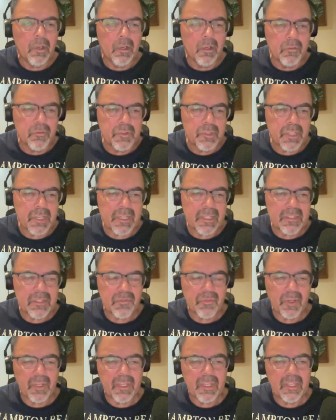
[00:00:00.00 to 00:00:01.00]
of
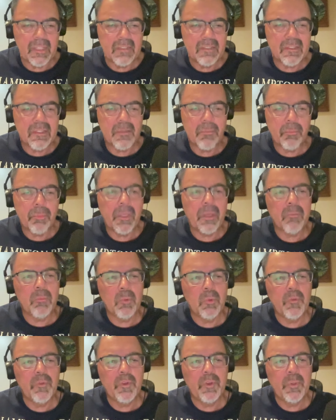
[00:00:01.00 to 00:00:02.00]
Giants Vikings at
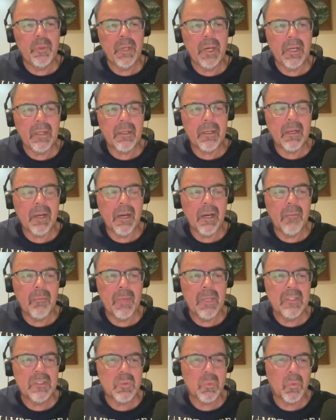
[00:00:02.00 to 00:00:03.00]

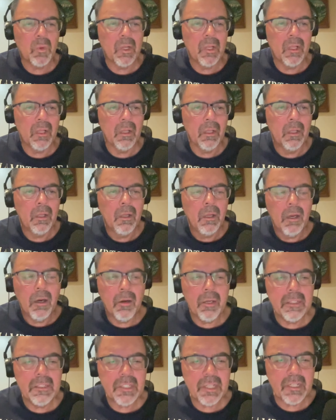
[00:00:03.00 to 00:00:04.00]
bigblueview.com as well.
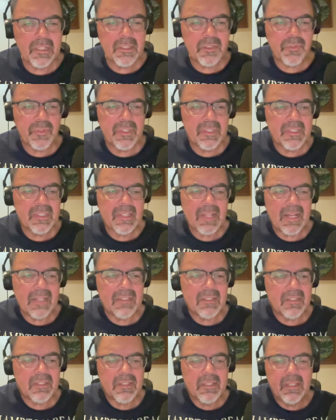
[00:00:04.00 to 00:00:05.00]
All right, Giants fans,
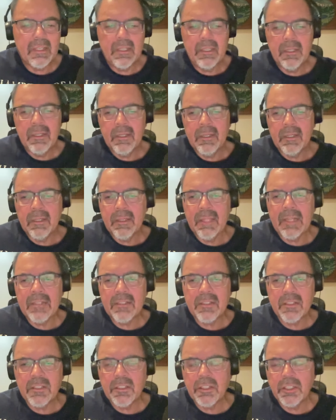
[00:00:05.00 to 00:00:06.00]
that's the uh,
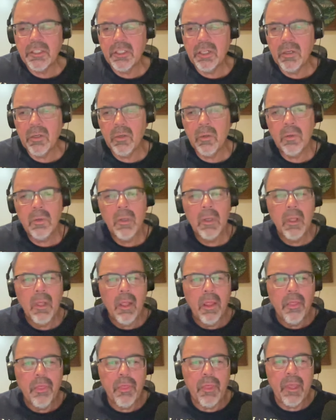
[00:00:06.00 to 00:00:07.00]
that's the show.
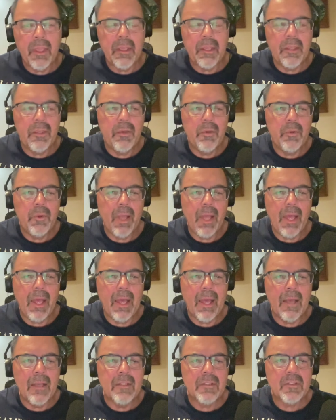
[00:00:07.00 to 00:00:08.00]
Thank you
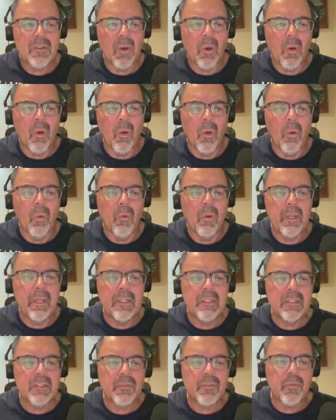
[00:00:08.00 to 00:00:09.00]
as
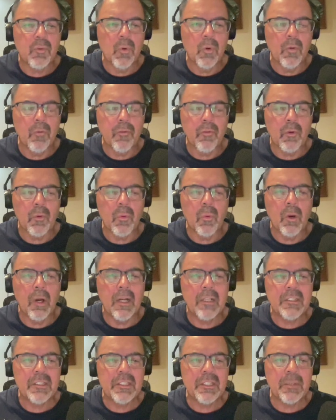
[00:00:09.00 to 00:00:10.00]
always for for
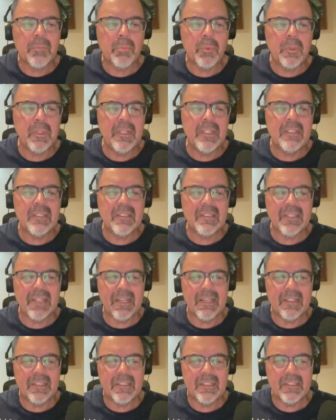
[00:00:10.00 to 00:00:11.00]
watching. Please
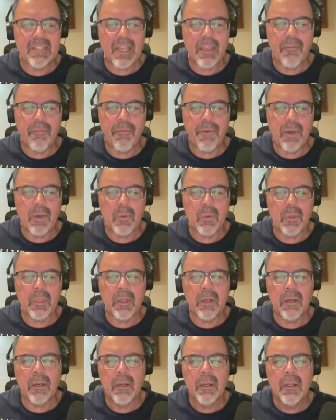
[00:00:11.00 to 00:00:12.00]
stay safe out
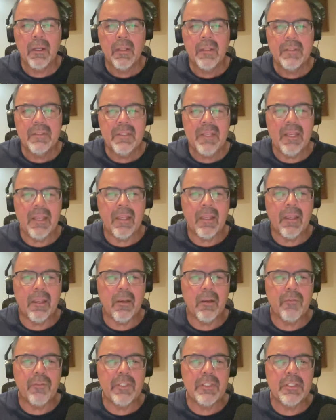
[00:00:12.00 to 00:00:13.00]
there. Take
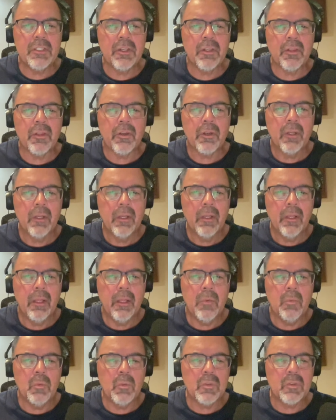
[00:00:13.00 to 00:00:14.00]
care of each other
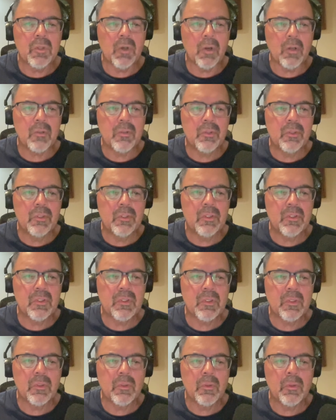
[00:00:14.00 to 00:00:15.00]
and we'll talk to you
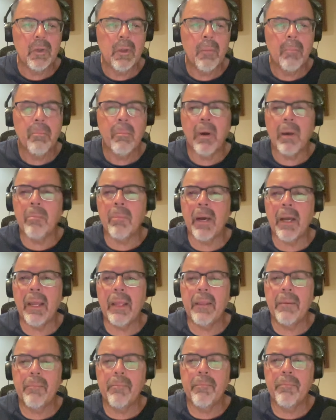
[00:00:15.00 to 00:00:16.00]
soon.
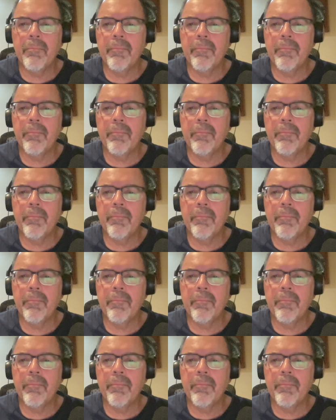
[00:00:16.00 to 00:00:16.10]
Bye-bye.